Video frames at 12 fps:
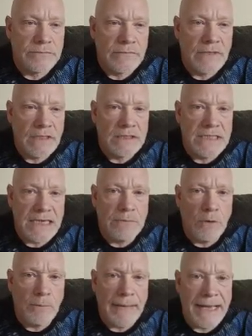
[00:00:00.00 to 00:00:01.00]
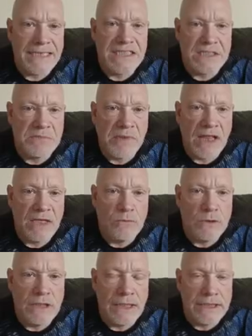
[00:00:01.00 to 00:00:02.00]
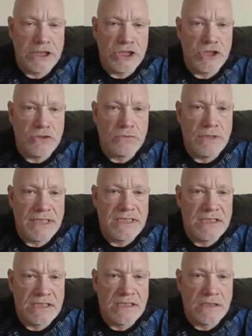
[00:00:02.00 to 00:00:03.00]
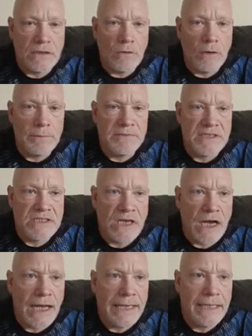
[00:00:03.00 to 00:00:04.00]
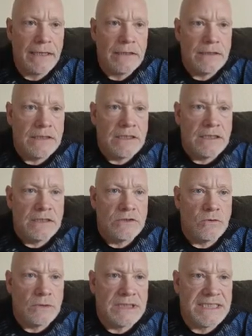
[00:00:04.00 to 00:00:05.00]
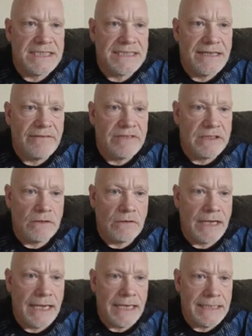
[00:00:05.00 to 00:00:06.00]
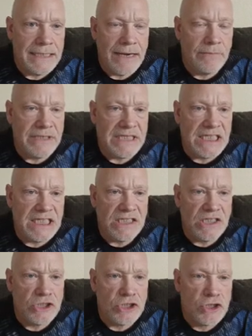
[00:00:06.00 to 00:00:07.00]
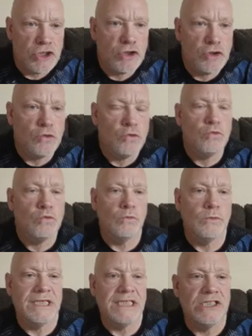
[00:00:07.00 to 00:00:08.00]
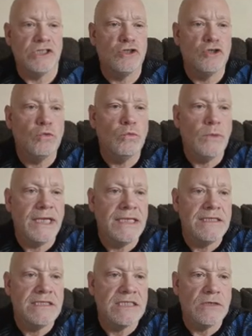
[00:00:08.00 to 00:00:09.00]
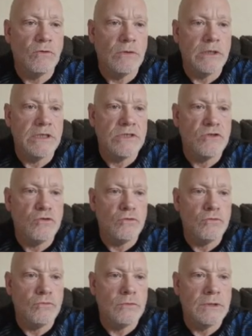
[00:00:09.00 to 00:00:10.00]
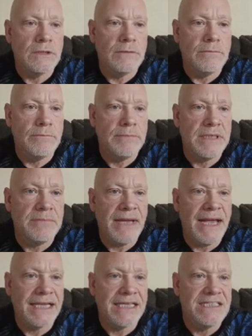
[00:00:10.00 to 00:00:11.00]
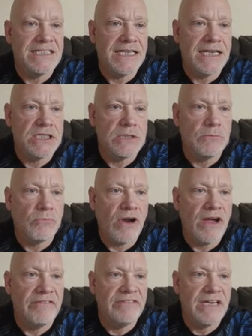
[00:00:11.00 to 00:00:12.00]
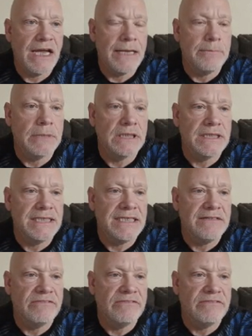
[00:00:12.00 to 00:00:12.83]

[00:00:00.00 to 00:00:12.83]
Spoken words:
Table maxes probably wouldn't let you do this, go up this high. 27. Okay, now we need two wins in order to be back in session profit, I believe.